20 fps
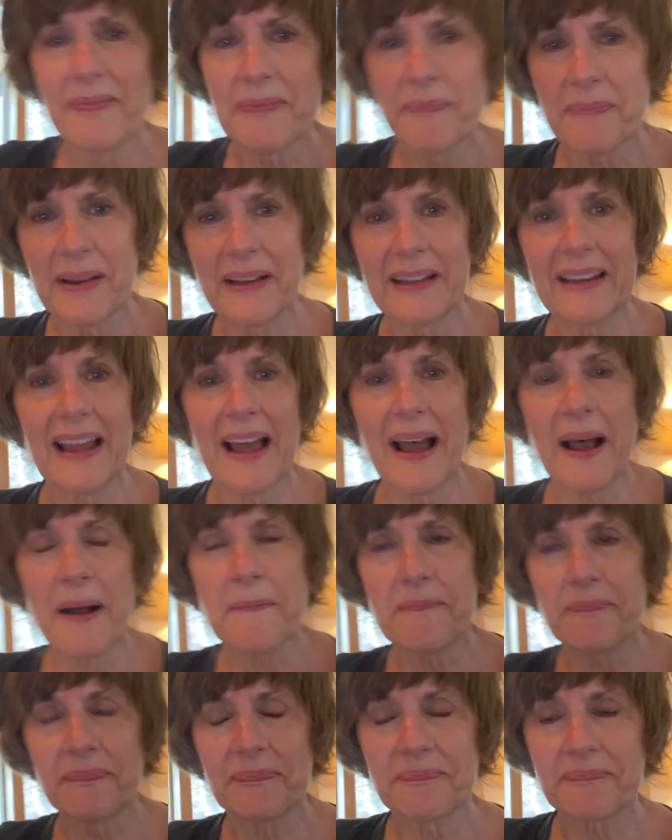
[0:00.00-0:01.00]
But
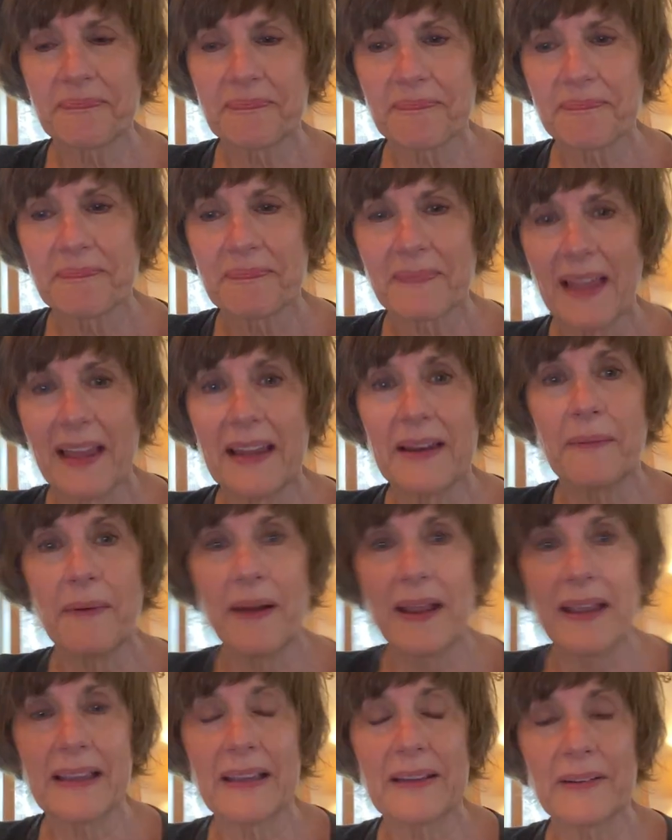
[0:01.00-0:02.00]

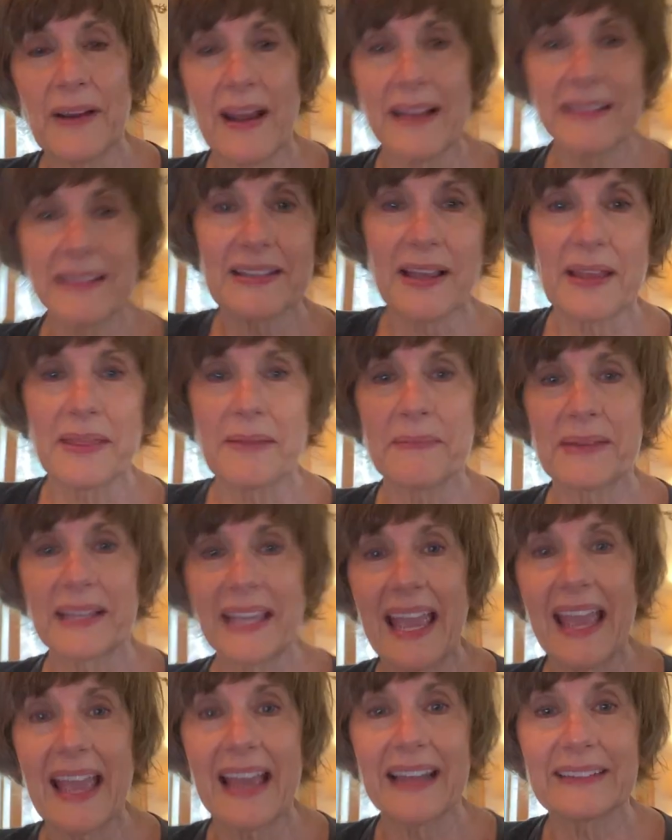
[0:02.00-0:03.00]
anyway, congrats on the
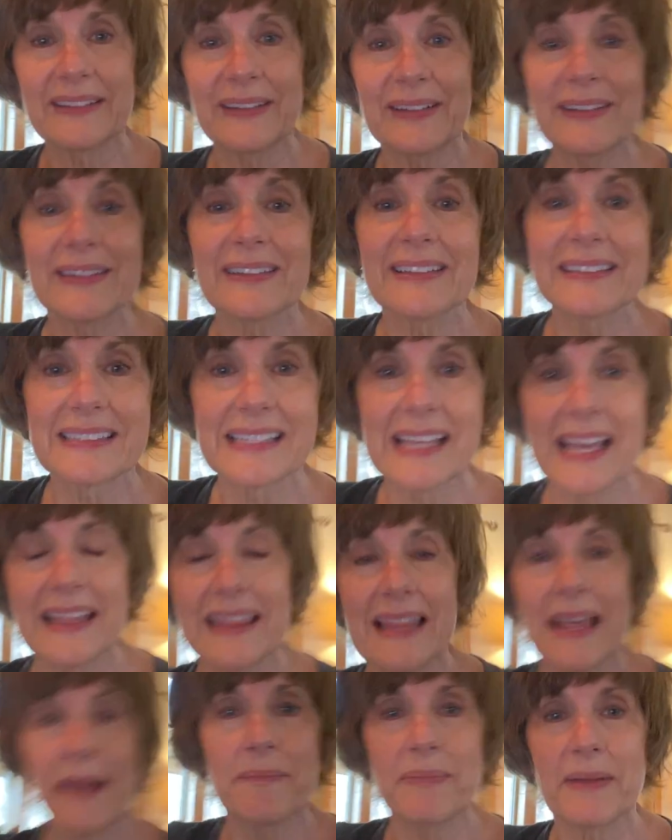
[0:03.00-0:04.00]
McCann girls
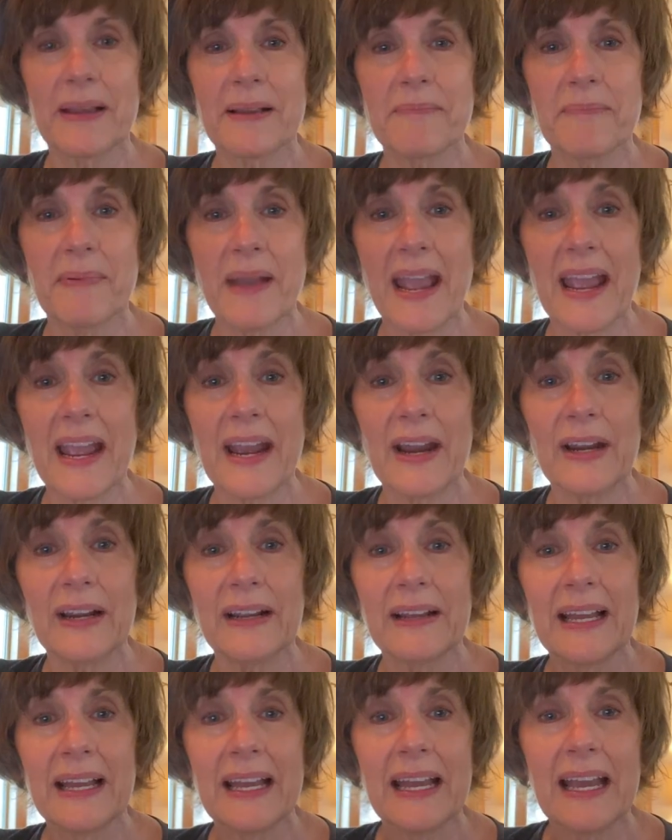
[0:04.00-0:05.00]
getting that big
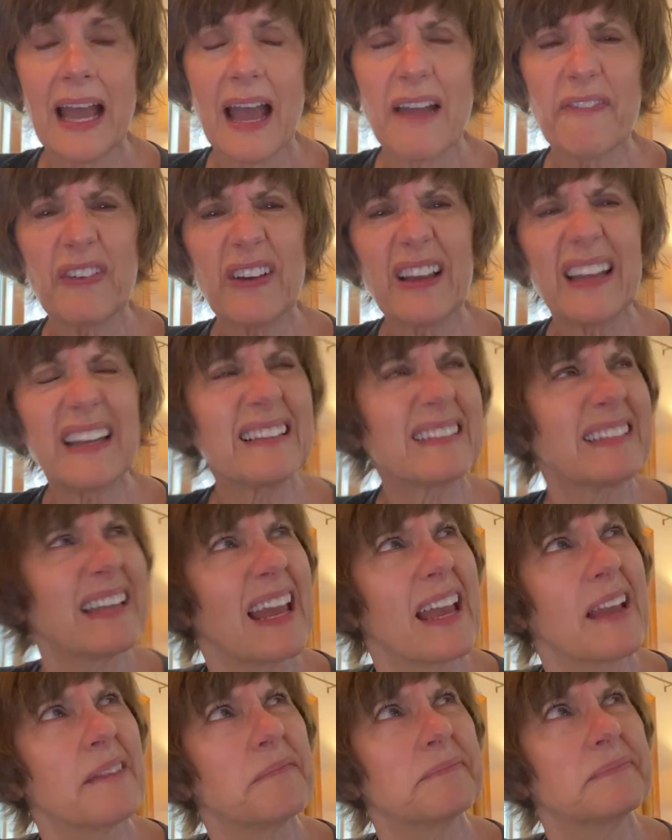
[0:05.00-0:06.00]
bear. I forget his
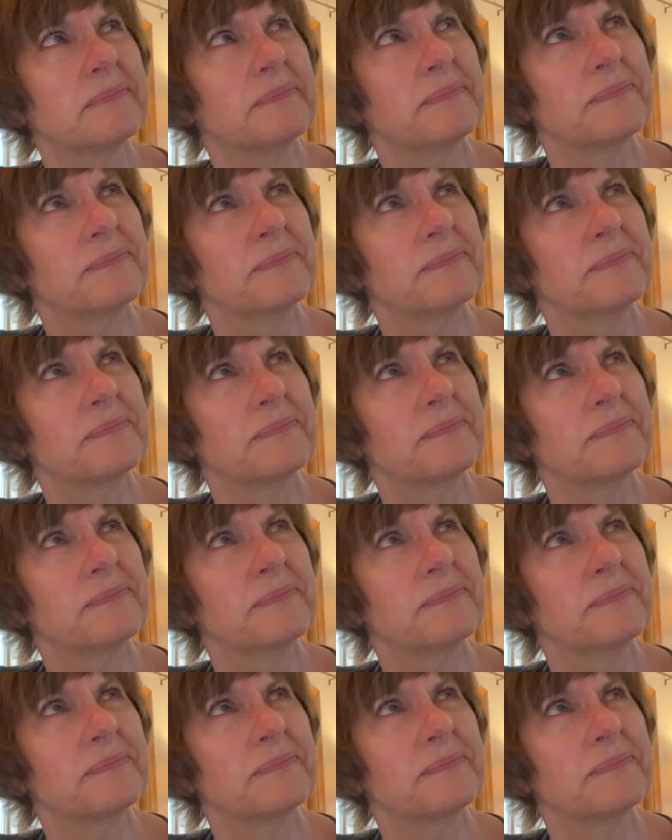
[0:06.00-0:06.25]
name.